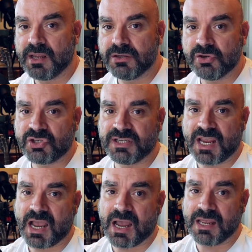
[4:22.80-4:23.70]
usually
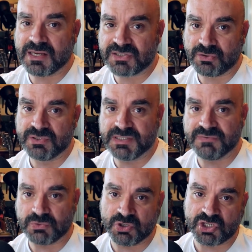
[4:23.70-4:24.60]
are
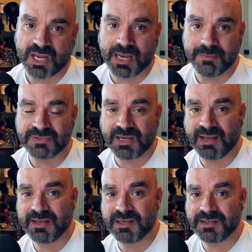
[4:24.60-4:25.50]
exclusive Switch games,
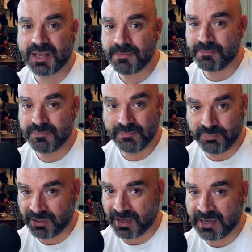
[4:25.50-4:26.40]
and they
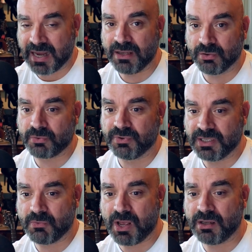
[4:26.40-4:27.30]
play and look really
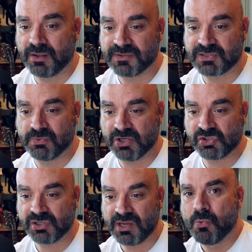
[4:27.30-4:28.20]
well on the
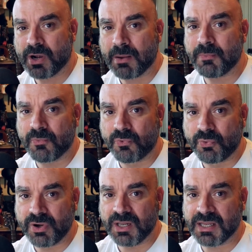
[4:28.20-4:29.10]
Switch. What I'm
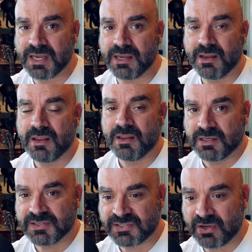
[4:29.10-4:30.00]
really
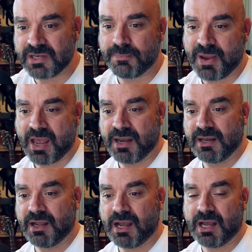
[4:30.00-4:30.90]
concerned about
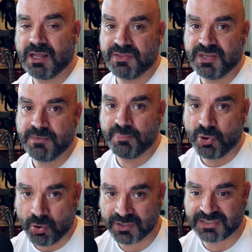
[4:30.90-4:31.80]
are the
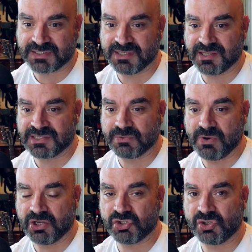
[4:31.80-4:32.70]
ports to the
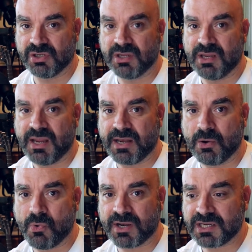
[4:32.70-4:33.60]
Switch, and I
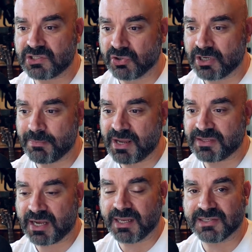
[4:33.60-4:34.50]
want to talk about
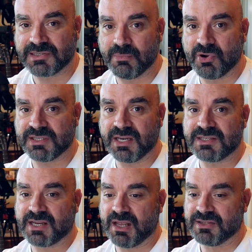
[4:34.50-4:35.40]
that in some more
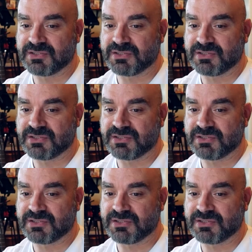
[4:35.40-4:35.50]
detail.